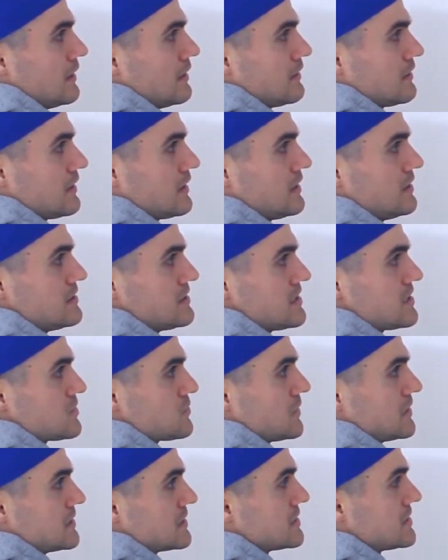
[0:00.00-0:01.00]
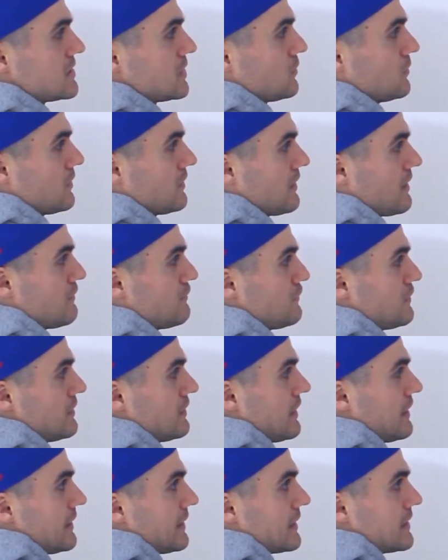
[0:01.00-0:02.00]
the easiest one to deal with, I feel
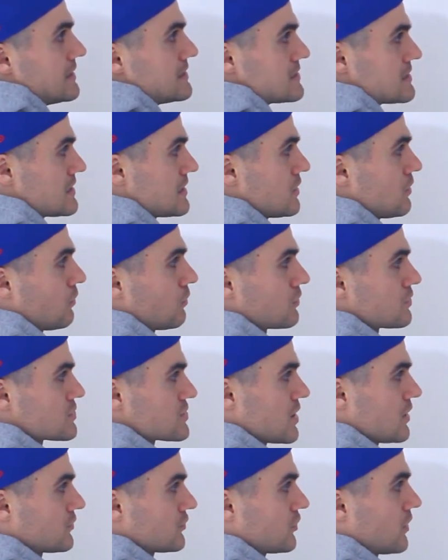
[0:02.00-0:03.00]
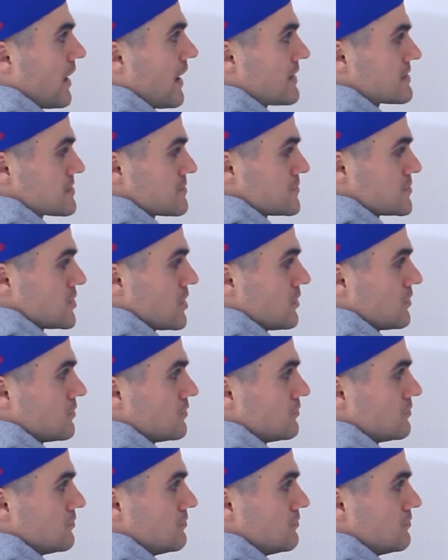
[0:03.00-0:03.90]
like, is the horizontal asymptote,